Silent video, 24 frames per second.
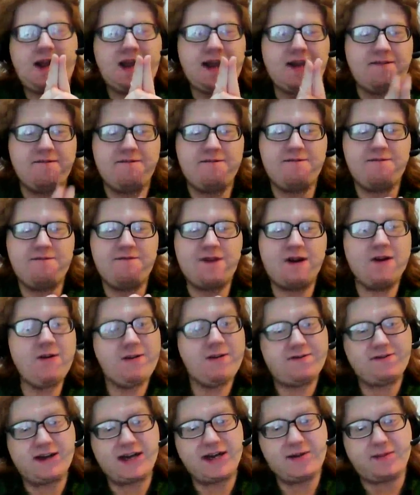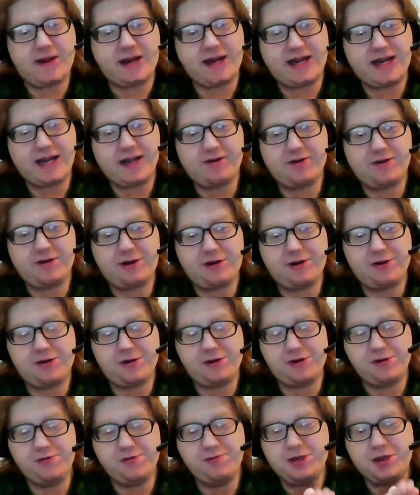I have verified my account on
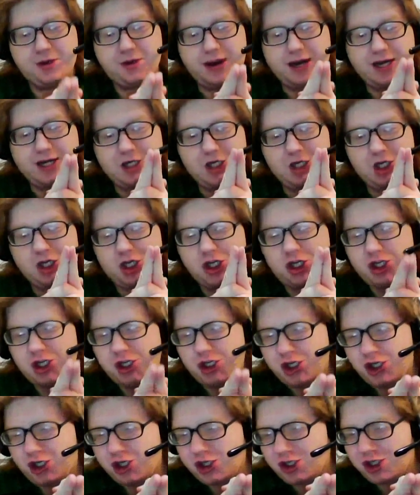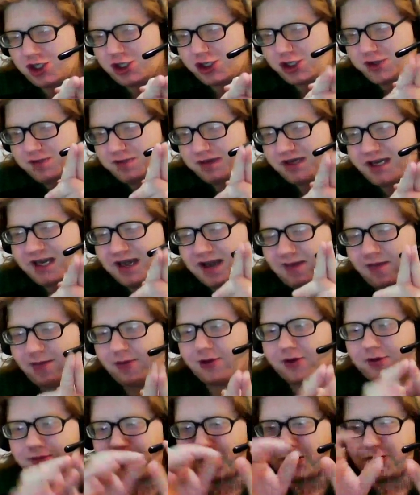YouTube, so I should be able
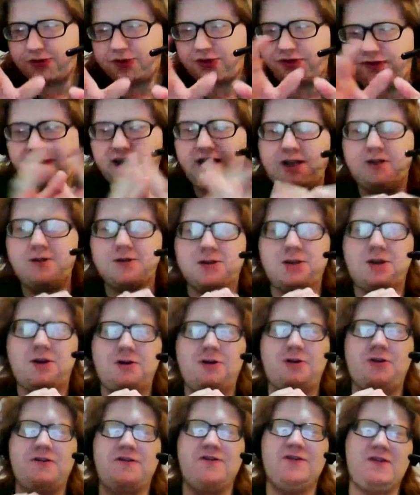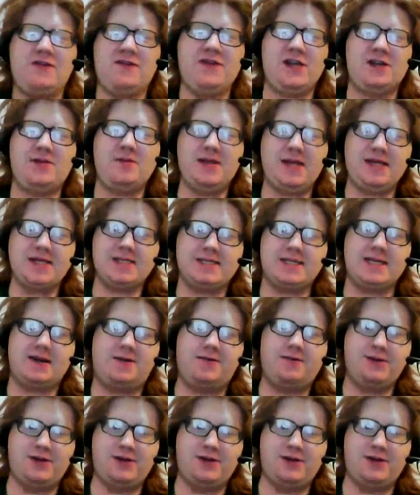to post videos longer than 15 minutes now,